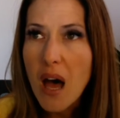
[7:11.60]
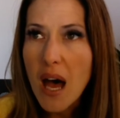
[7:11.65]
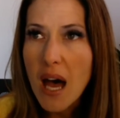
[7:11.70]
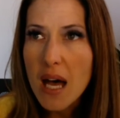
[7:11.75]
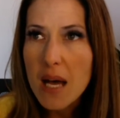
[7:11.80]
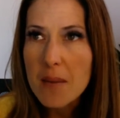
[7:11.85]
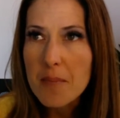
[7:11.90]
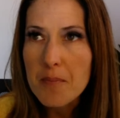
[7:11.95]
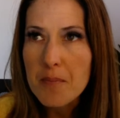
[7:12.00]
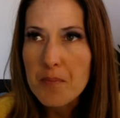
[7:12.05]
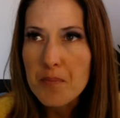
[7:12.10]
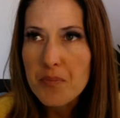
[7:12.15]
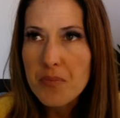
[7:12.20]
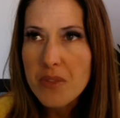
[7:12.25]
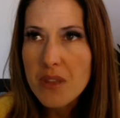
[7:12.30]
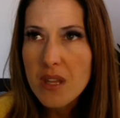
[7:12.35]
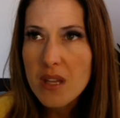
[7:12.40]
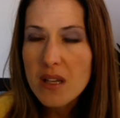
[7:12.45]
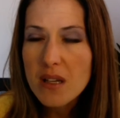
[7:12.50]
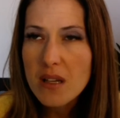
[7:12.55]

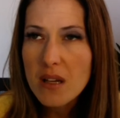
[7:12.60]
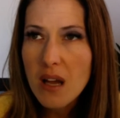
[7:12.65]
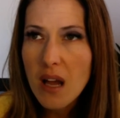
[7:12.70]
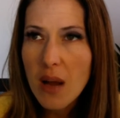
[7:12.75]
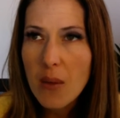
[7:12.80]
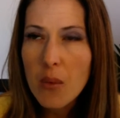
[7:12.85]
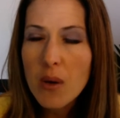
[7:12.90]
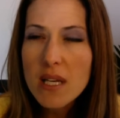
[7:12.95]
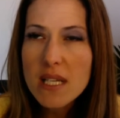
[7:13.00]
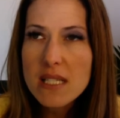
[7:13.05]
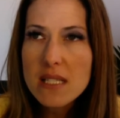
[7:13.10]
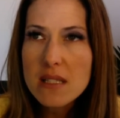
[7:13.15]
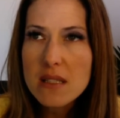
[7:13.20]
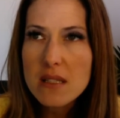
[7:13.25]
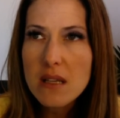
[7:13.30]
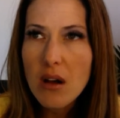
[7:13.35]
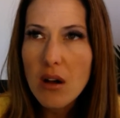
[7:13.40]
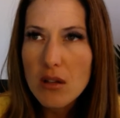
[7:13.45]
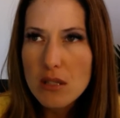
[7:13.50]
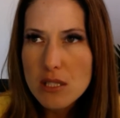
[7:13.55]
I want to
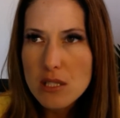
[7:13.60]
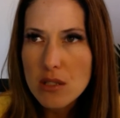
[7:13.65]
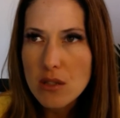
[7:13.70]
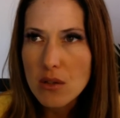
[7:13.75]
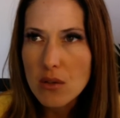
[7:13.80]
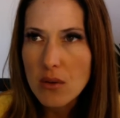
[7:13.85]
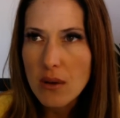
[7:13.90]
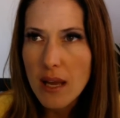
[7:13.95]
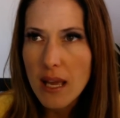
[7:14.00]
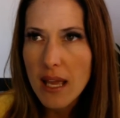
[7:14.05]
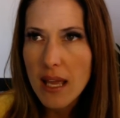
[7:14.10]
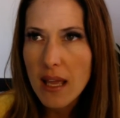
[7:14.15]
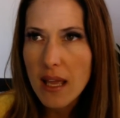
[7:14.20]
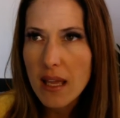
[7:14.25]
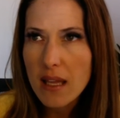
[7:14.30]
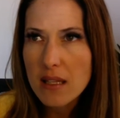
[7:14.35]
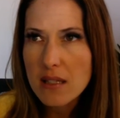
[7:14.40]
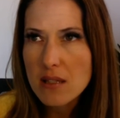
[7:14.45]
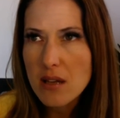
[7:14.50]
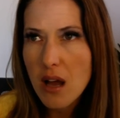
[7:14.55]
also
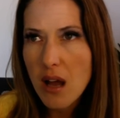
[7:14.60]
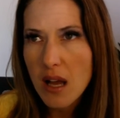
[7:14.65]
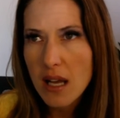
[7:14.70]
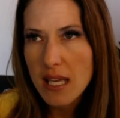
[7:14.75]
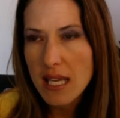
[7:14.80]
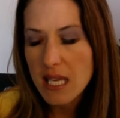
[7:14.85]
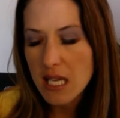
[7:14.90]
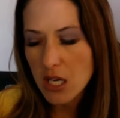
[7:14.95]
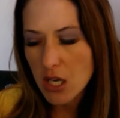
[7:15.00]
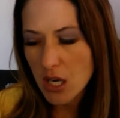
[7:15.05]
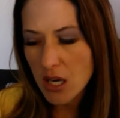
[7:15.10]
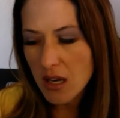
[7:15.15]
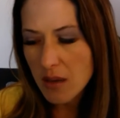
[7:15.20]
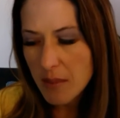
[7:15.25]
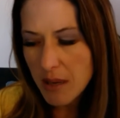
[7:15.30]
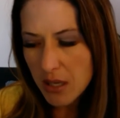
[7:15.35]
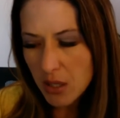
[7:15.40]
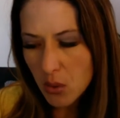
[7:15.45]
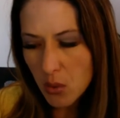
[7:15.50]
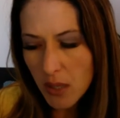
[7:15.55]
talk here
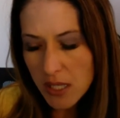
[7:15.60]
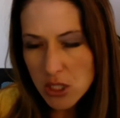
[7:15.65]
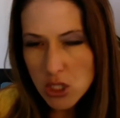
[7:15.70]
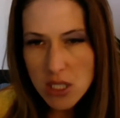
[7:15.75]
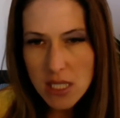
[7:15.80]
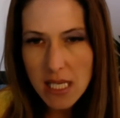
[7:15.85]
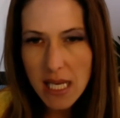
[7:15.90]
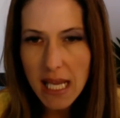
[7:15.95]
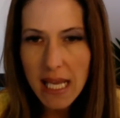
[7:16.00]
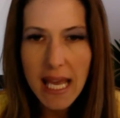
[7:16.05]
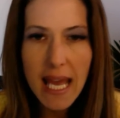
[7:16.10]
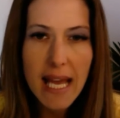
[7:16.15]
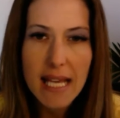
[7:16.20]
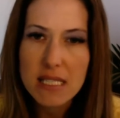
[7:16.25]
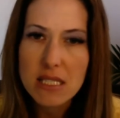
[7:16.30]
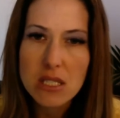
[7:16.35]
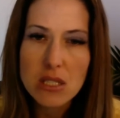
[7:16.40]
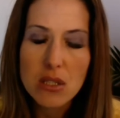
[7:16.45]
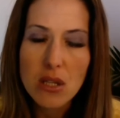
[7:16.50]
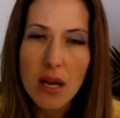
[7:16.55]
about a question that I get
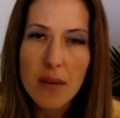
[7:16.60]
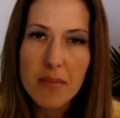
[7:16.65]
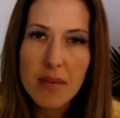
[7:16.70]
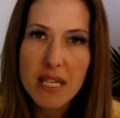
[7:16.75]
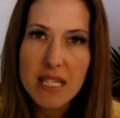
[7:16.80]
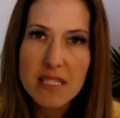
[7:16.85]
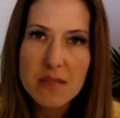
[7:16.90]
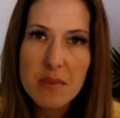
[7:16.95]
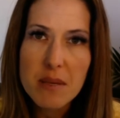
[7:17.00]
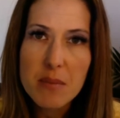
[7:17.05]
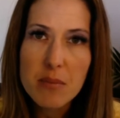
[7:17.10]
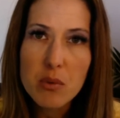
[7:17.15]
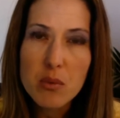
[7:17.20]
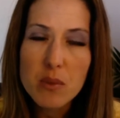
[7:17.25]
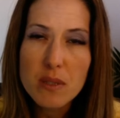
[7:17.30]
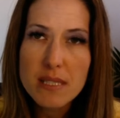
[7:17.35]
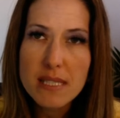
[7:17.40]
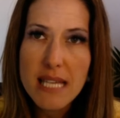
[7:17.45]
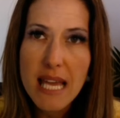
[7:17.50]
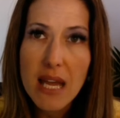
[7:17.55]
asked a lot, because people
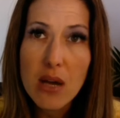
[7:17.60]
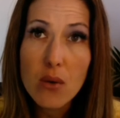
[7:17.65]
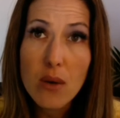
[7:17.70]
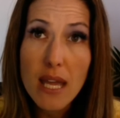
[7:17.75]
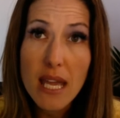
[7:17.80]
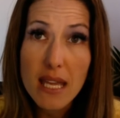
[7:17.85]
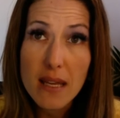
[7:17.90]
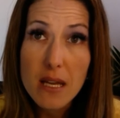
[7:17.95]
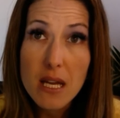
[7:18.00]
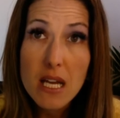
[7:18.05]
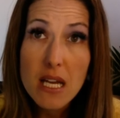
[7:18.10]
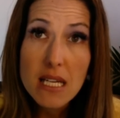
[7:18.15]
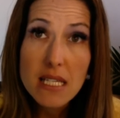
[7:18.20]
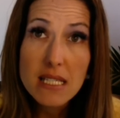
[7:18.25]
will say, okay,